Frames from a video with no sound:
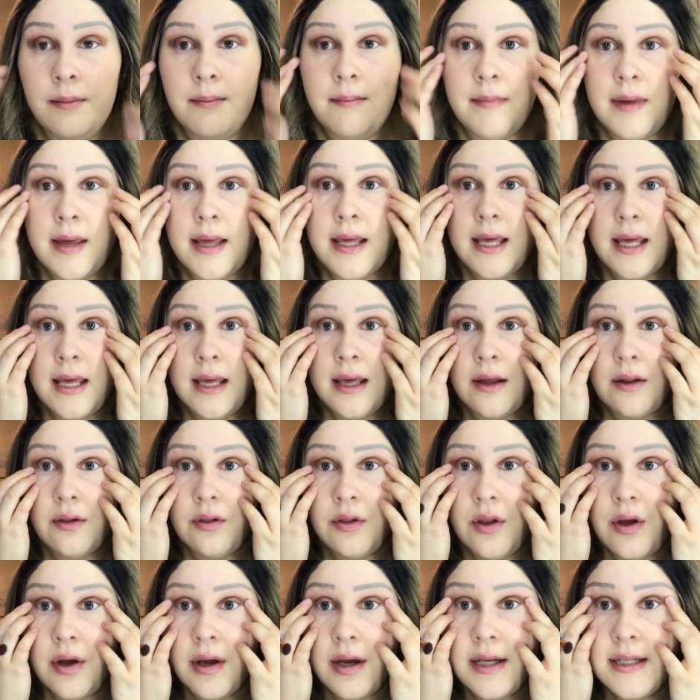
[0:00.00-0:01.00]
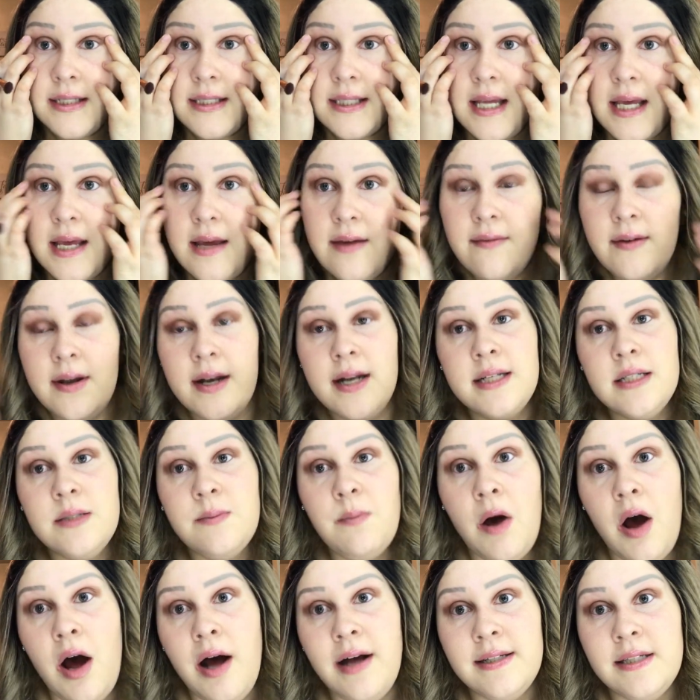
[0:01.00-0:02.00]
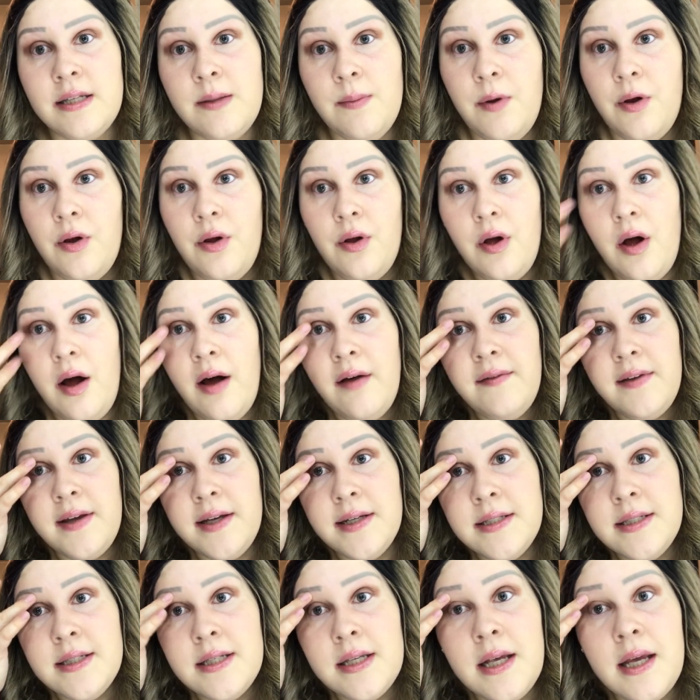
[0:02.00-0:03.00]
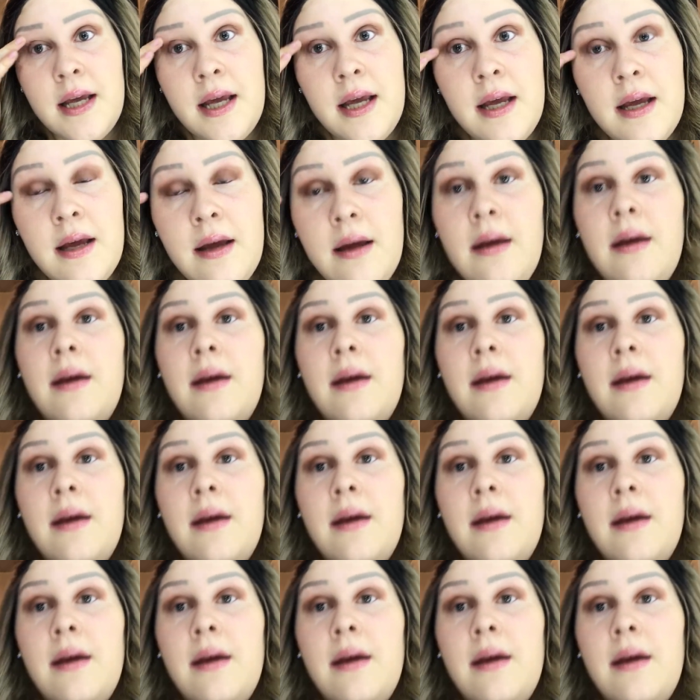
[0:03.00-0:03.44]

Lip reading: Making it look as even as possible, obviously.